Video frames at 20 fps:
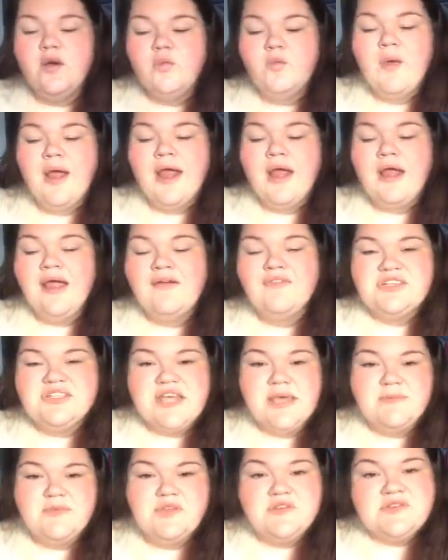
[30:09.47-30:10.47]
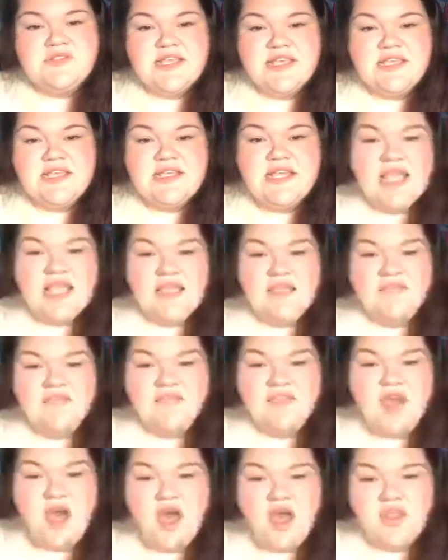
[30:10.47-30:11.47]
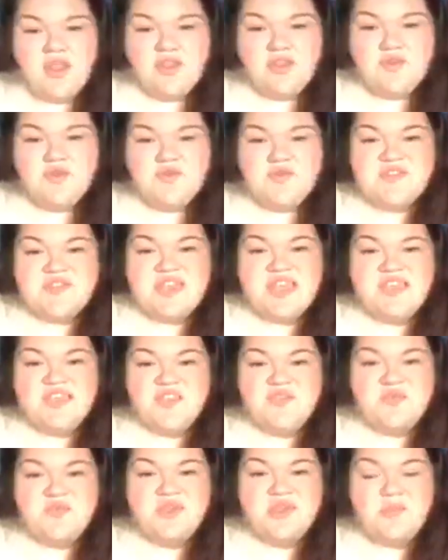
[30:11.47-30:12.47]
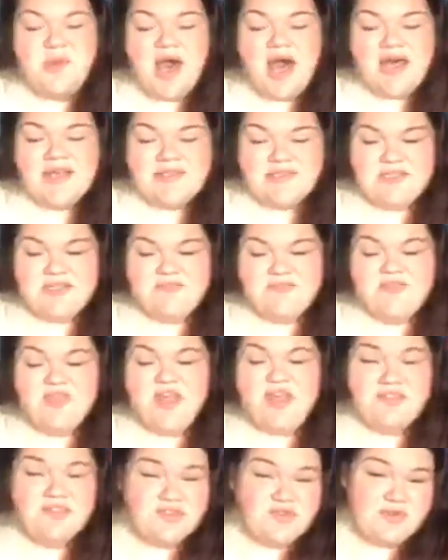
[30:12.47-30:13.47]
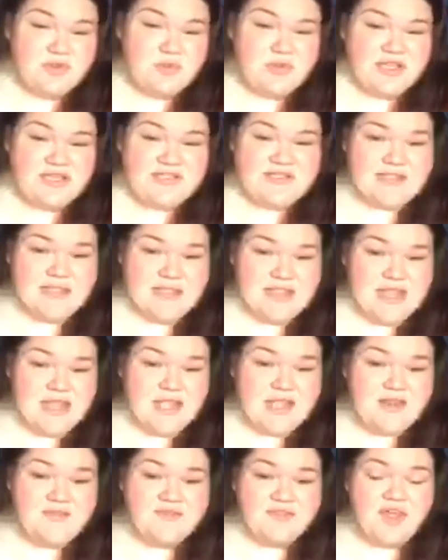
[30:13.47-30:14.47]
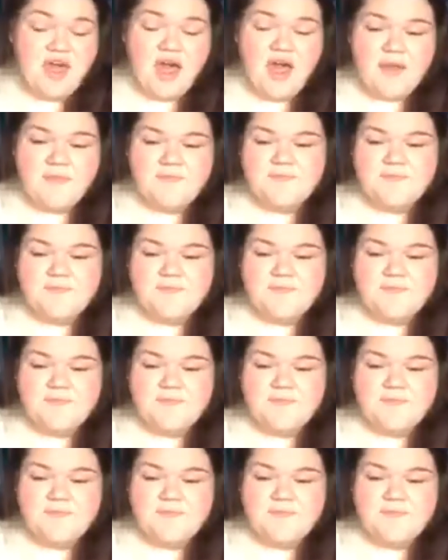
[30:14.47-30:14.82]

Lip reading: where every time you say a negative thought, you say 3 positive thoughts to replace that negative thought.